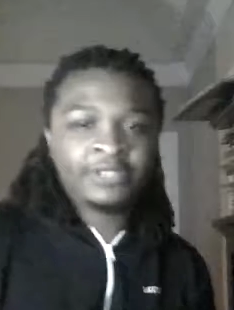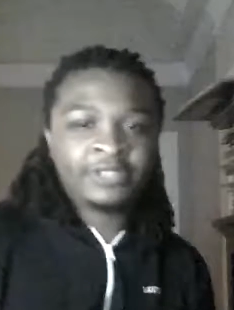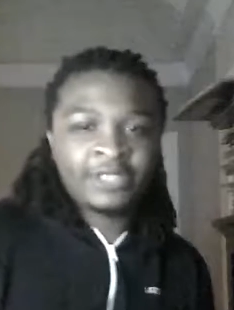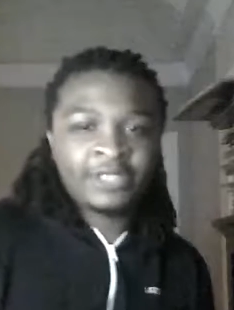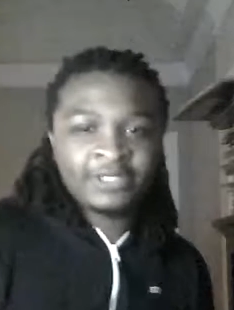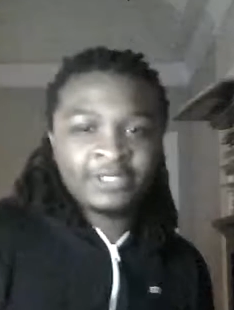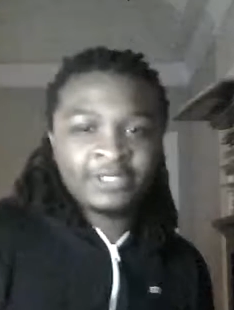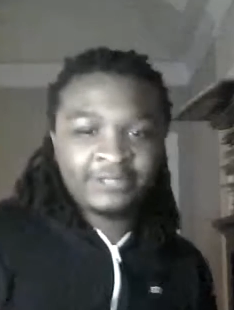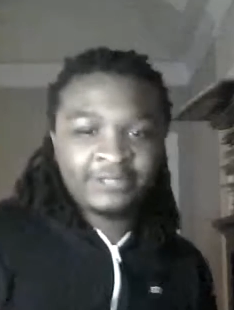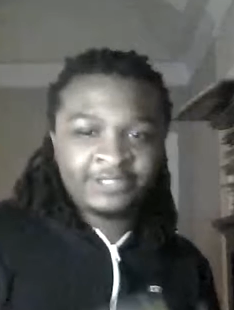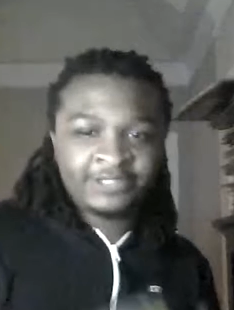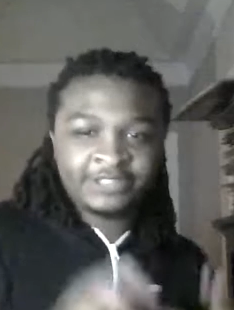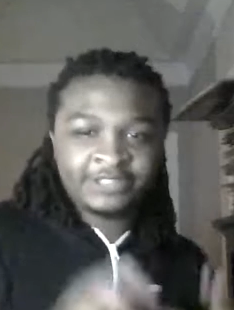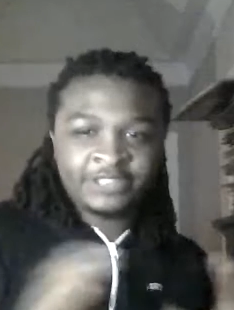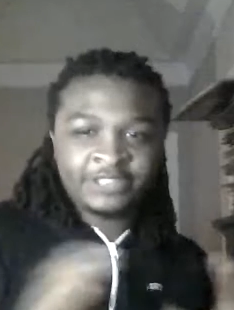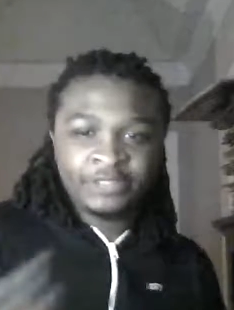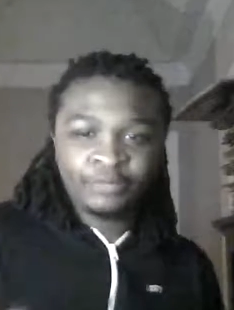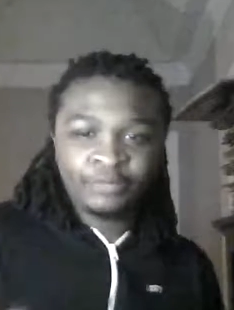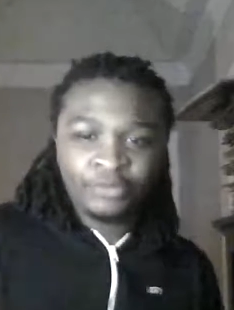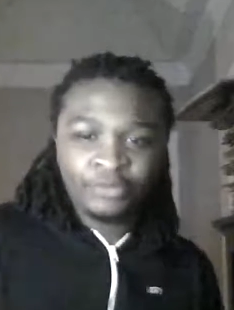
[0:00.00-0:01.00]
Like it's
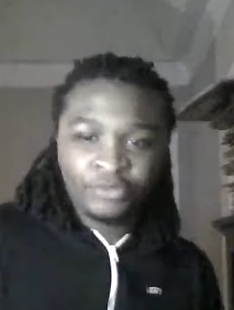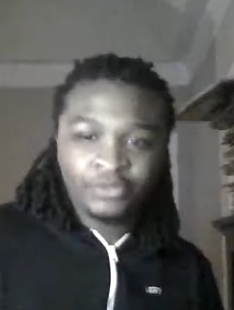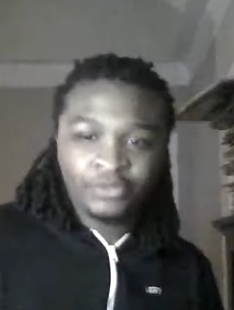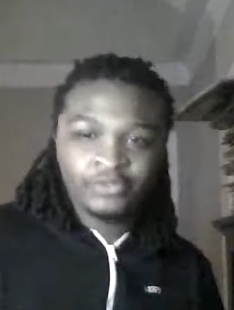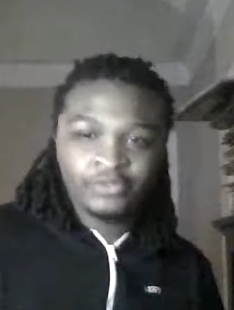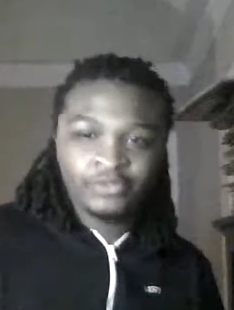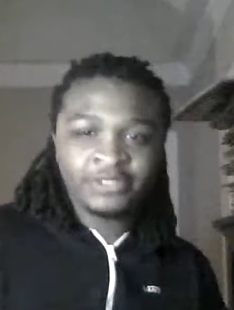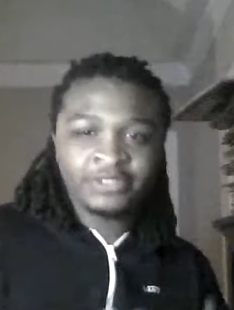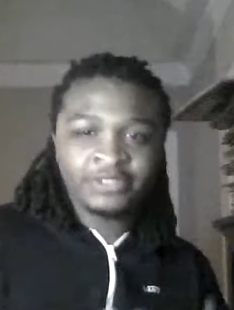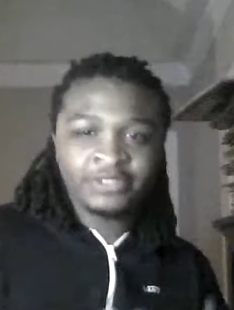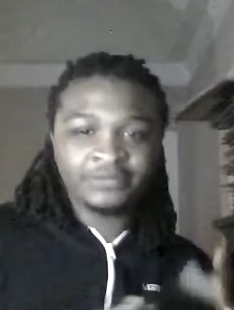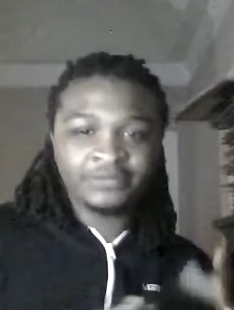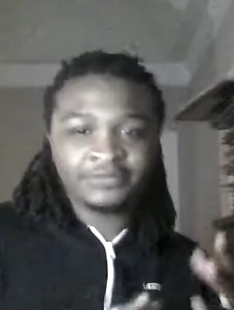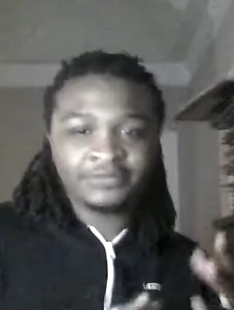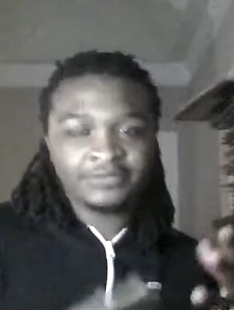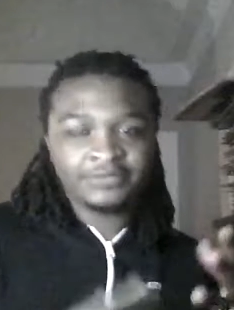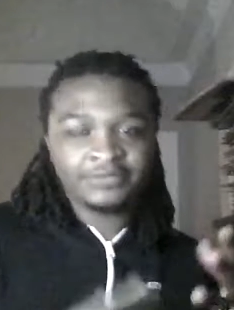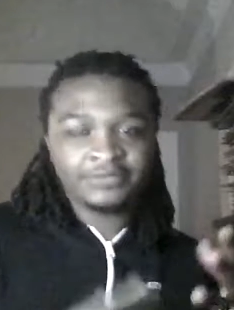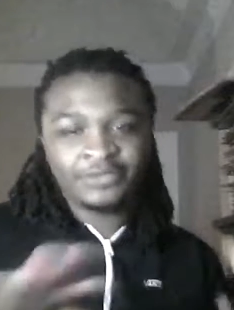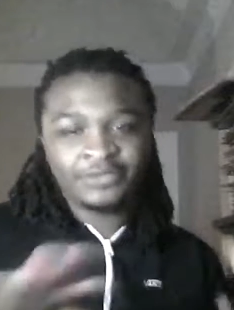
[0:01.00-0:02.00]
simple and
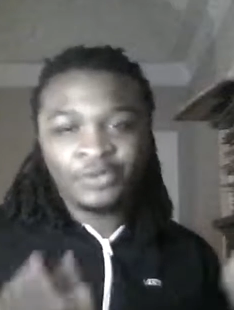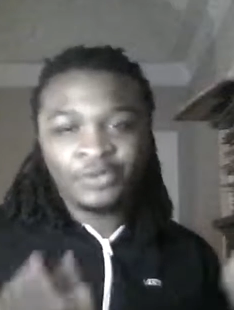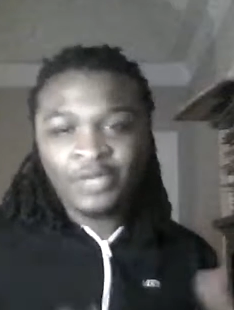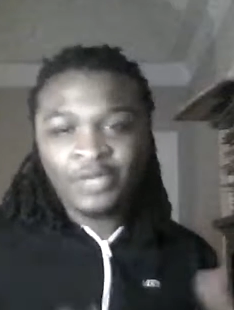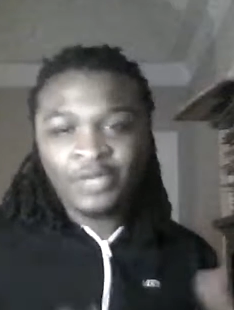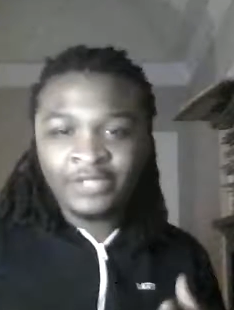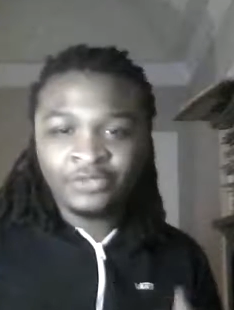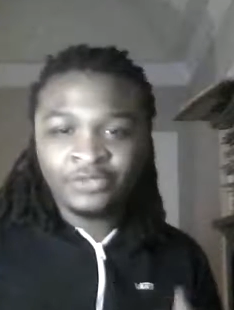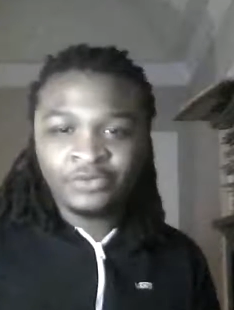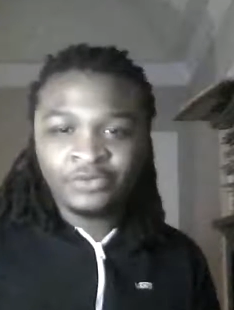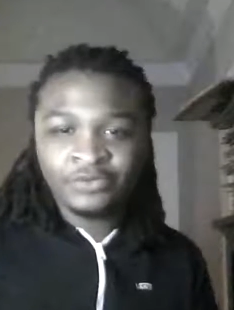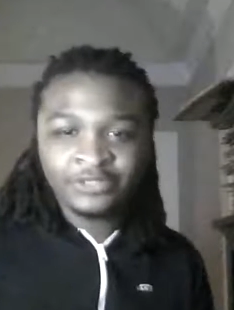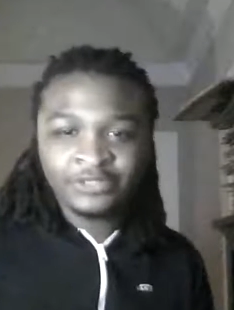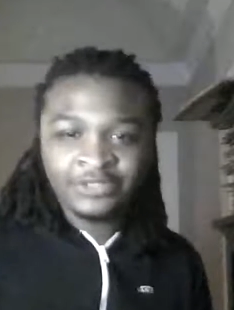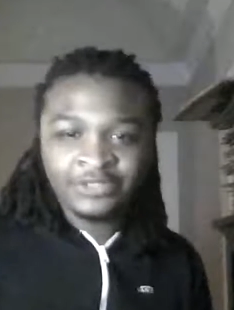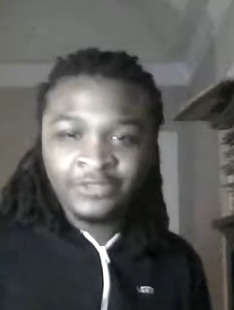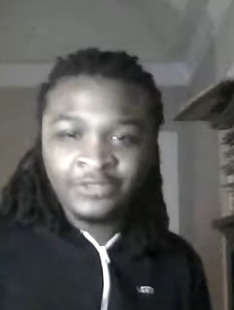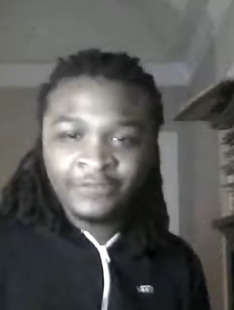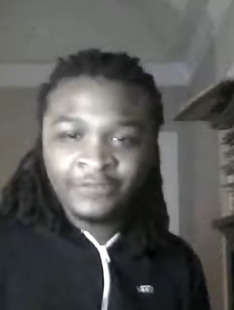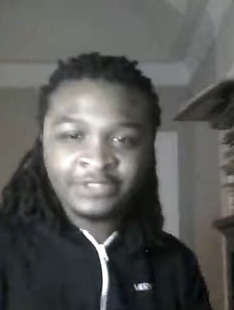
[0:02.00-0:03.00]
you don't gotta do
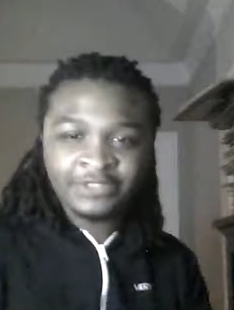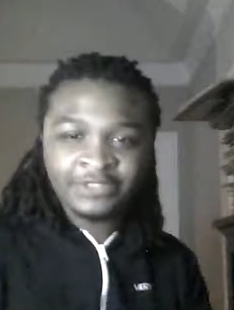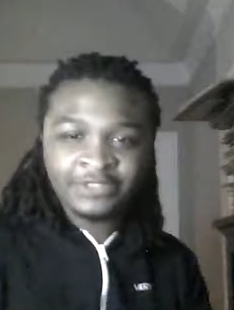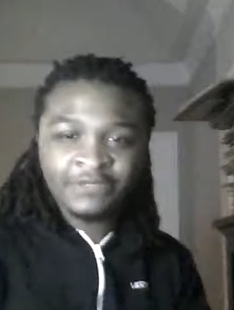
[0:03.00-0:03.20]
stuff that's never